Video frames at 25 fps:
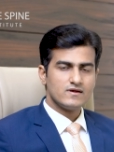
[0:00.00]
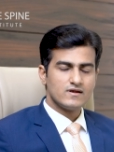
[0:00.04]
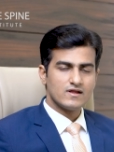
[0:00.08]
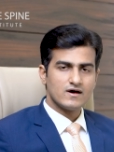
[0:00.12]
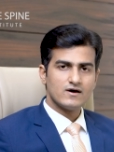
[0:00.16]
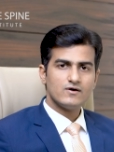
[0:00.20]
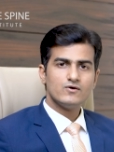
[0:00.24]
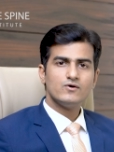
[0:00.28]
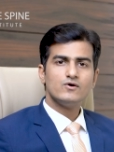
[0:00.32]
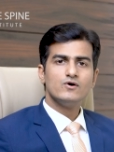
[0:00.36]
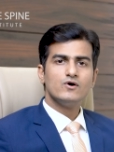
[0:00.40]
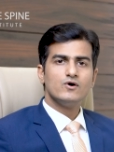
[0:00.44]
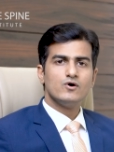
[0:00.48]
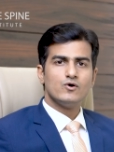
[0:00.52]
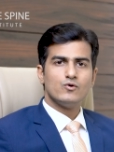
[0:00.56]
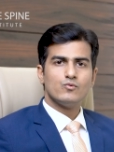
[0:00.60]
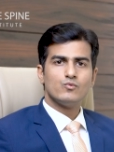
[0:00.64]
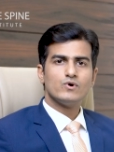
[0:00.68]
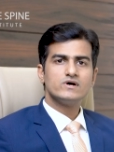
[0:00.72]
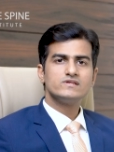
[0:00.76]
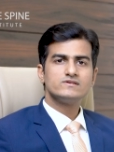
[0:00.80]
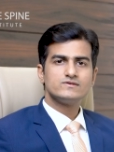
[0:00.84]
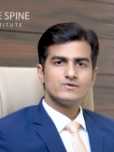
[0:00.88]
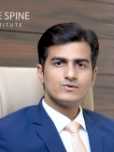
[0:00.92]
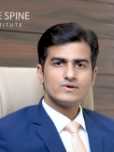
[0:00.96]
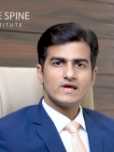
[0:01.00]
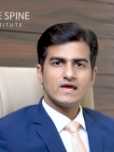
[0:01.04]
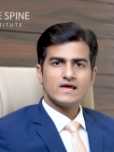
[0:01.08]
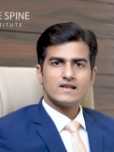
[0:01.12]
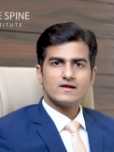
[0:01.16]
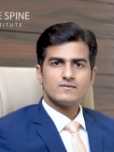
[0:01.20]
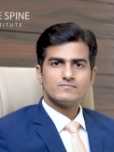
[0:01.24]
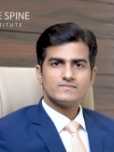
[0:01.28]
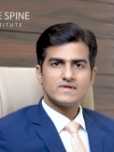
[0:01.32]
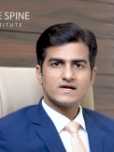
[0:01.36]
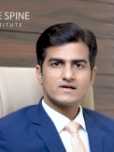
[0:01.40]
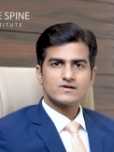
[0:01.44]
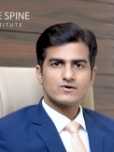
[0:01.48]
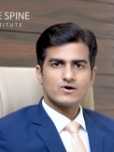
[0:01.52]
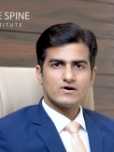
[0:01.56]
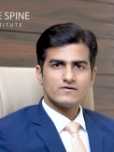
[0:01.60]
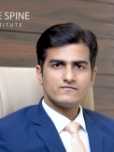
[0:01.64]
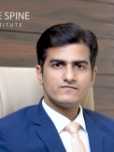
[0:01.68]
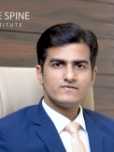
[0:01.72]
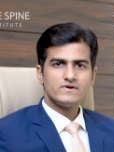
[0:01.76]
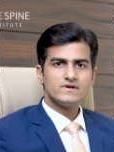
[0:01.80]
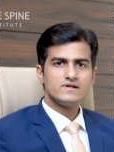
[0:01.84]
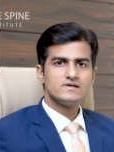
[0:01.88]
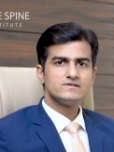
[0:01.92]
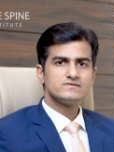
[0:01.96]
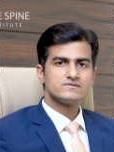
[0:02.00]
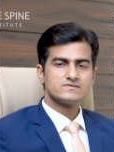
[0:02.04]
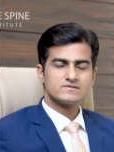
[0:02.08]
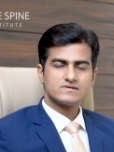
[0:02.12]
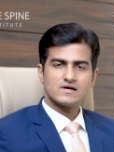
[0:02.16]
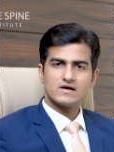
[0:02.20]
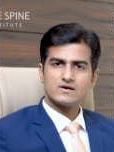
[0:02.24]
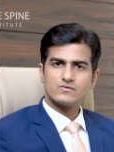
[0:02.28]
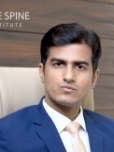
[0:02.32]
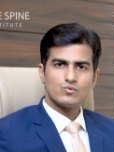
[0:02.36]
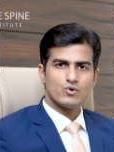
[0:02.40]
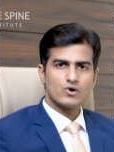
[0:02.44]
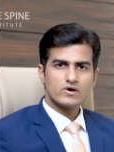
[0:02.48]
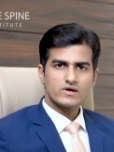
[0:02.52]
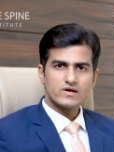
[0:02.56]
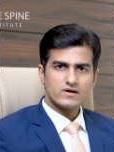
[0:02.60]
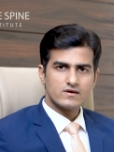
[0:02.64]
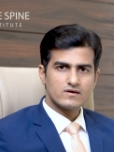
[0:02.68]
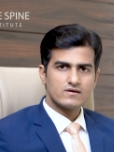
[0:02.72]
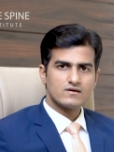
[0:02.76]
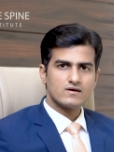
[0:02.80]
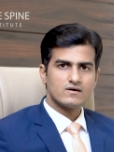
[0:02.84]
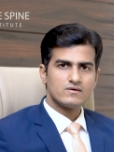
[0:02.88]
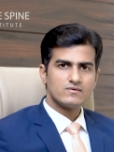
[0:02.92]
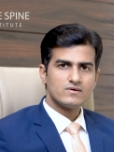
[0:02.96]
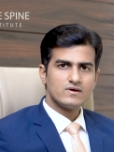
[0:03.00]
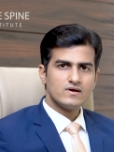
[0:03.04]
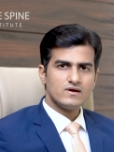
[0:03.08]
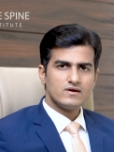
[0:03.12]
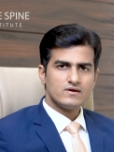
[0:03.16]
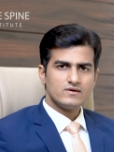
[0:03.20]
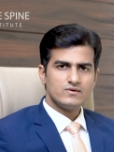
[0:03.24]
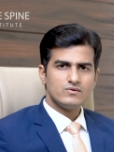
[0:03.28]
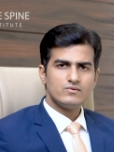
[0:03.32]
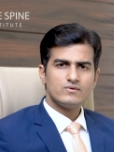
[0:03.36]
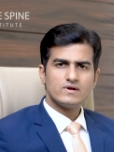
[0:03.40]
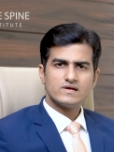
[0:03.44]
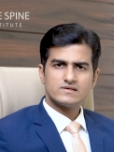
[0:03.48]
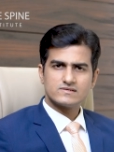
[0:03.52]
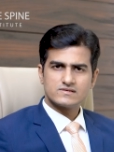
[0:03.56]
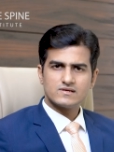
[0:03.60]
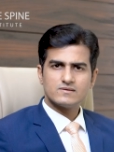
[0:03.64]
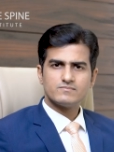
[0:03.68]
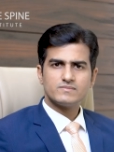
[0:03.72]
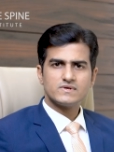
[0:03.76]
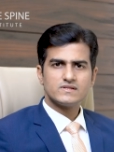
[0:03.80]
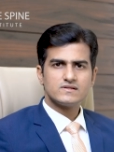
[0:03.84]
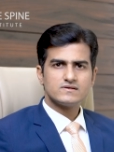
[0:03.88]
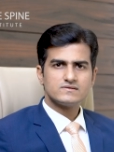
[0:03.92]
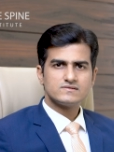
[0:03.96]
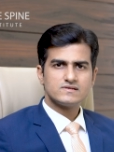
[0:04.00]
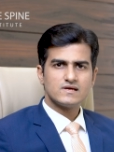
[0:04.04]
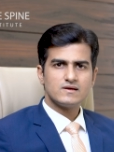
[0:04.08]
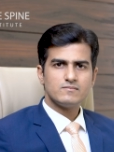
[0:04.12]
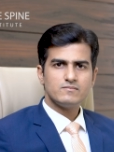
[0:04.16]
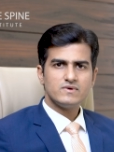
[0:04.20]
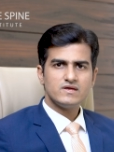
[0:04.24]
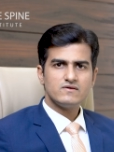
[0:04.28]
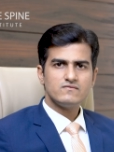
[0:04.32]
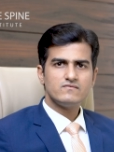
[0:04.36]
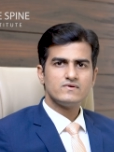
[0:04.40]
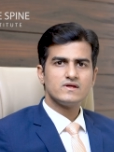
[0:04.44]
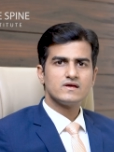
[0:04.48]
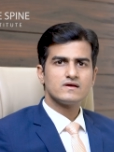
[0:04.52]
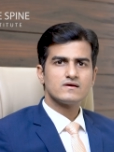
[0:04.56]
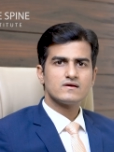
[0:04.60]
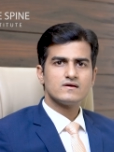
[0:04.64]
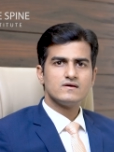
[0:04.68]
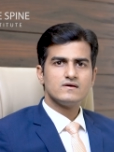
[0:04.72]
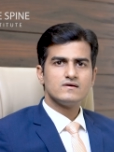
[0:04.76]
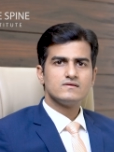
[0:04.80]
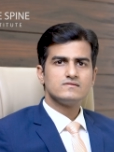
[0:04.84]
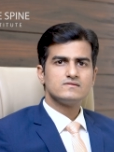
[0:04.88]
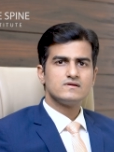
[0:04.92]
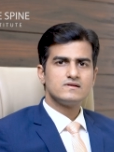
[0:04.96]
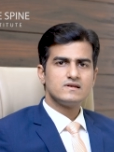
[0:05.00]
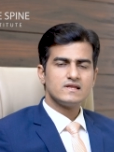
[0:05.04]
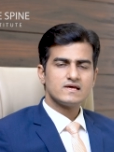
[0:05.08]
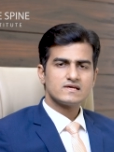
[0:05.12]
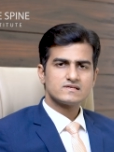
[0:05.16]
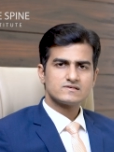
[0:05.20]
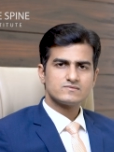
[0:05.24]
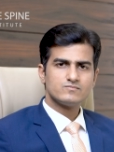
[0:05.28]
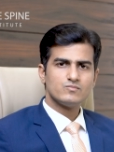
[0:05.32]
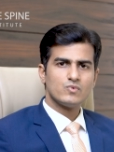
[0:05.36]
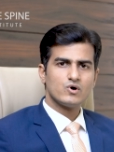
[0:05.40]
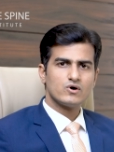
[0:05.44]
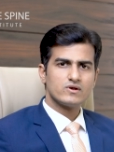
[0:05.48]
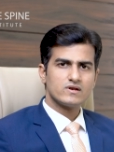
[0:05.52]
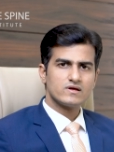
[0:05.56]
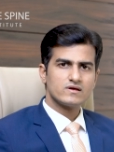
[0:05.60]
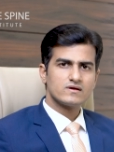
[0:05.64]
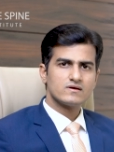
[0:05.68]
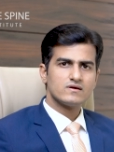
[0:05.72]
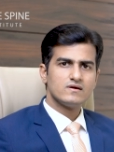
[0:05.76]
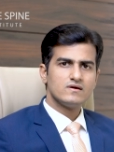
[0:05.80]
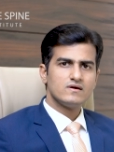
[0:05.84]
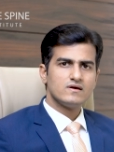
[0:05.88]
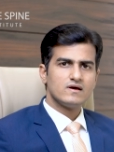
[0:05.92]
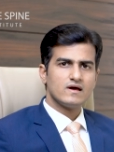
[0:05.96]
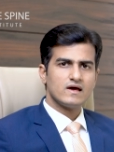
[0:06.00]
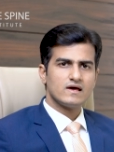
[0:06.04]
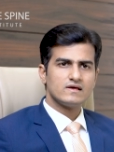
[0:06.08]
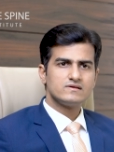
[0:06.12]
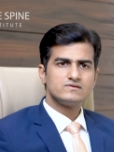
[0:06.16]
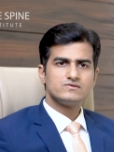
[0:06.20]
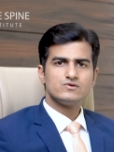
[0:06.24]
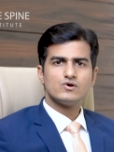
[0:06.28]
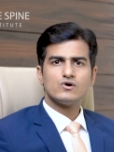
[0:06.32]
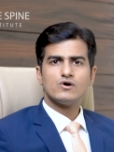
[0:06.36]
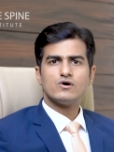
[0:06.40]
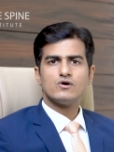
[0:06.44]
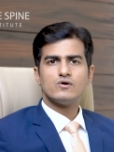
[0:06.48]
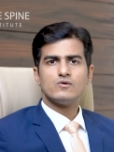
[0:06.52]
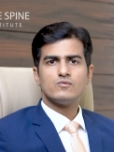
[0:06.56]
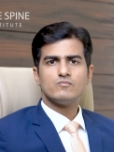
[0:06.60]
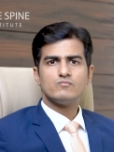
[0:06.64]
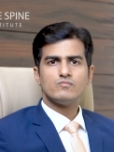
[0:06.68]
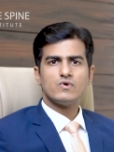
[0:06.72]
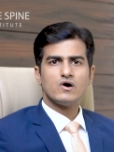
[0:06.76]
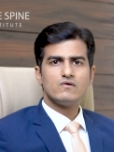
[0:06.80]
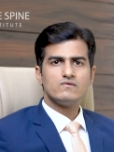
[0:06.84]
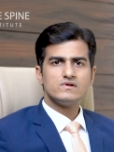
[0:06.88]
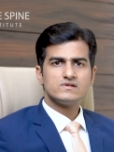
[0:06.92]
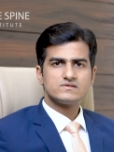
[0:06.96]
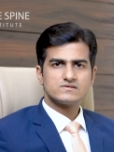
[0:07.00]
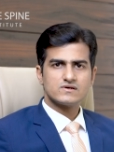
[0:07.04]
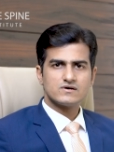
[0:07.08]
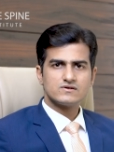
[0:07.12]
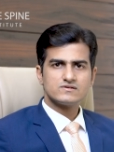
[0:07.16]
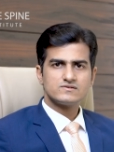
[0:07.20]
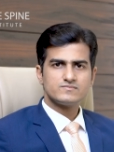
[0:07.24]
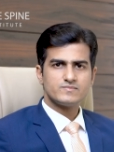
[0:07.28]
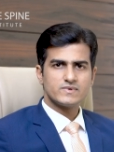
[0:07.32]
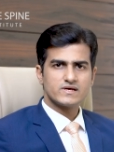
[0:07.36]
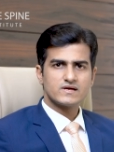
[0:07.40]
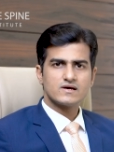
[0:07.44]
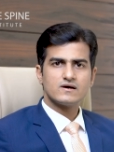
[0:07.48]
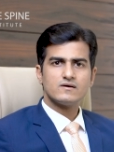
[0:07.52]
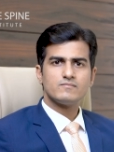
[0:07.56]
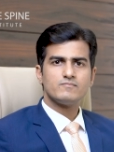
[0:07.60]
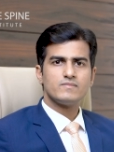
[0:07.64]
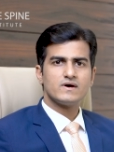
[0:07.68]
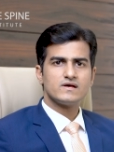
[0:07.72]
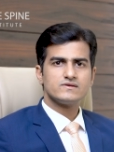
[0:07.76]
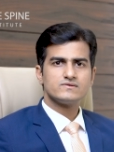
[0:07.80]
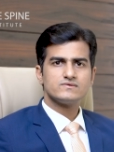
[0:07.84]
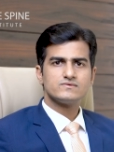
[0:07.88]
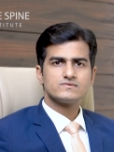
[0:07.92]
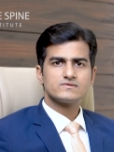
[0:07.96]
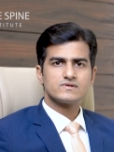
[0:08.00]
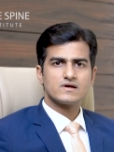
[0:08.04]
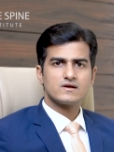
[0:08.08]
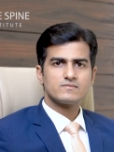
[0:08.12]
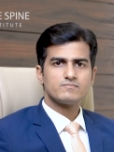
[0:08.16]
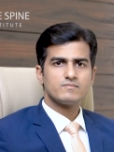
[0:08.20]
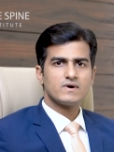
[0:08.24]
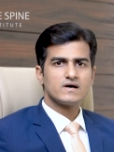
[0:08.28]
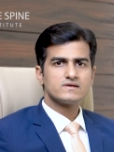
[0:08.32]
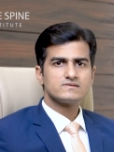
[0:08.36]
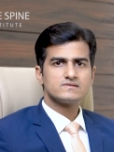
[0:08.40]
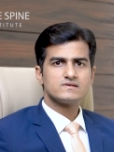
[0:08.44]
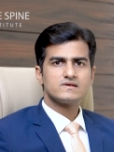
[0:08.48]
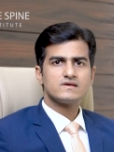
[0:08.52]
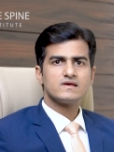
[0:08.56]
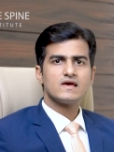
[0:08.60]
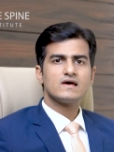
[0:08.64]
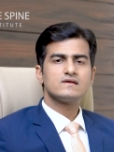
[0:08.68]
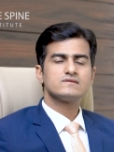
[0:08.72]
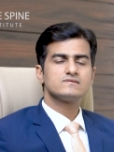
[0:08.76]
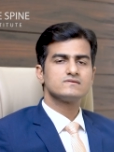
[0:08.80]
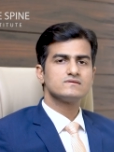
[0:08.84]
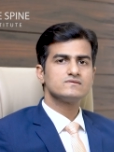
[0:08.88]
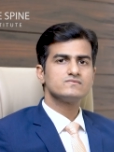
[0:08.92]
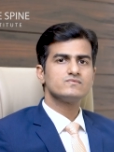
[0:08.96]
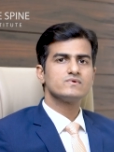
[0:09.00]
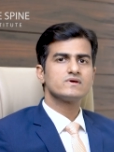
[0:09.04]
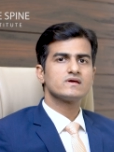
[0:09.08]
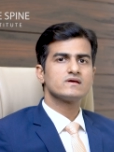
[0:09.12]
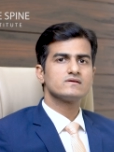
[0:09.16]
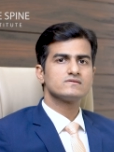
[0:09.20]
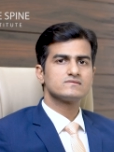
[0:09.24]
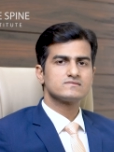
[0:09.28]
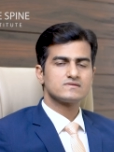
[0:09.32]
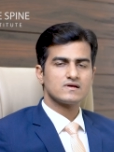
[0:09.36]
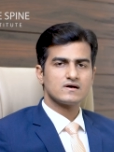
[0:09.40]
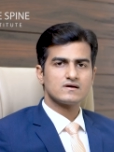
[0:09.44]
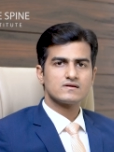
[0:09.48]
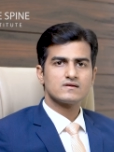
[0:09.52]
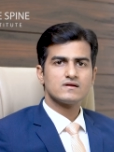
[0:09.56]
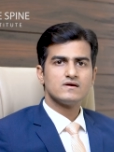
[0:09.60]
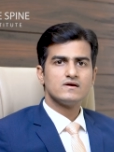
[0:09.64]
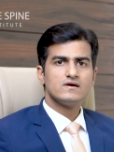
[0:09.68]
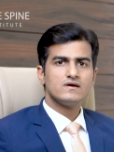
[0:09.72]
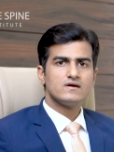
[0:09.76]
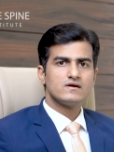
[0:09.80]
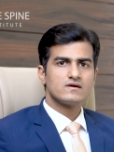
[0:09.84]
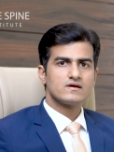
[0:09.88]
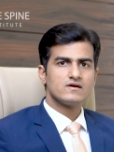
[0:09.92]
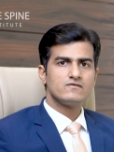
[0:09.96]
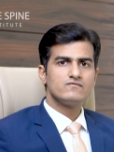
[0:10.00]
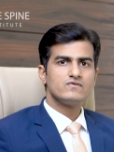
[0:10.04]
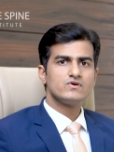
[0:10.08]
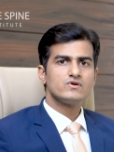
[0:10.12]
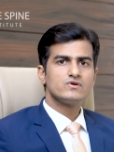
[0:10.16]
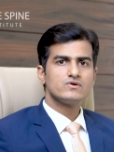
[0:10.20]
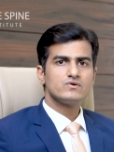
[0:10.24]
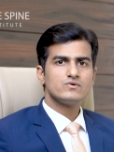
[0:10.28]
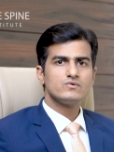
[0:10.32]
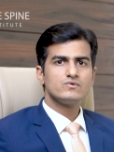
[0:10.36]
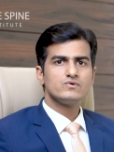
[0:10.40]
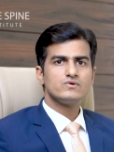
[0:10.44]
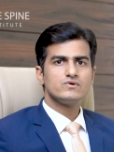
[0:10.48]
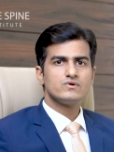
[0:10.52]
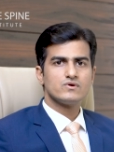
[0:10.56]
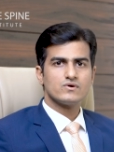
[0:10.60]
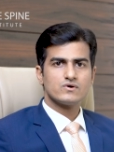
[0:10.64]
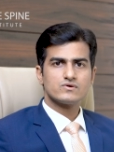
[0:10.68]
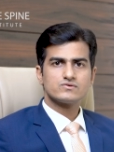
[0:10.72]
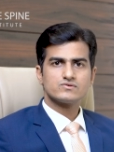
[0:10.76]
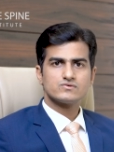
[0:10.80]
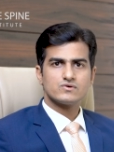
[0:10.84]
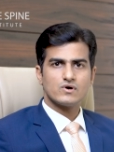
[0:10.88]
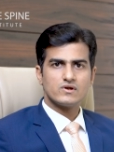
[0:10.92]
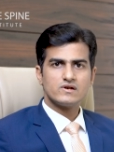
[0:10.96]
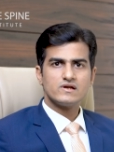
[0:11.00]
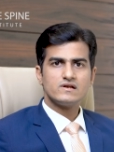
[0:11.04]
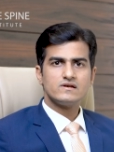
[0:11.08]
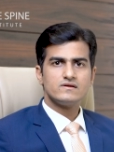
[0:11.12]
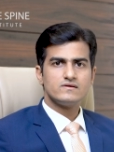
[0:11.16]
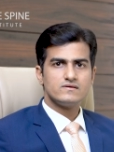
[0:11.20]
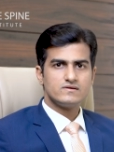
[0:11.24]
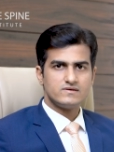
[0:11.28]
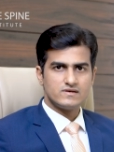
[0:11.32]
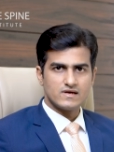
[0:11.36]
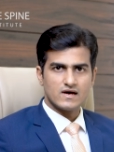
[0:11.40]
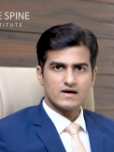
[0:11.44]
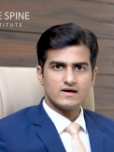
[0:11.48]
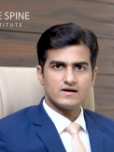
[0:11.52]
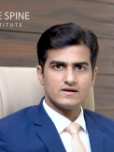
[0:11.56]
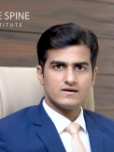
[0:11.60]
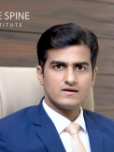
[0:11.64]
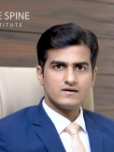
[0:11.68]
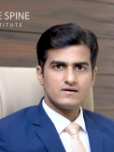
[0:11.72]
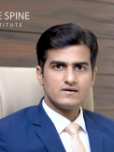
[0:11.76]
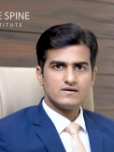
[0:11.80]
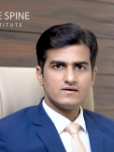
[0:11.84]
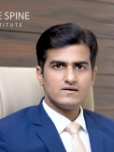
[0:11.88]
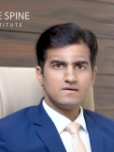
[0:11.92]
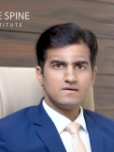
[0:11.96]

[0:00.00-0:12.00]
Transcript: Now, once you gain up that confidence, start walking around, you rest up in the same evening, the next morning as your bowel sounds pick up, as you start passing gases, we can start giving you your solid diet.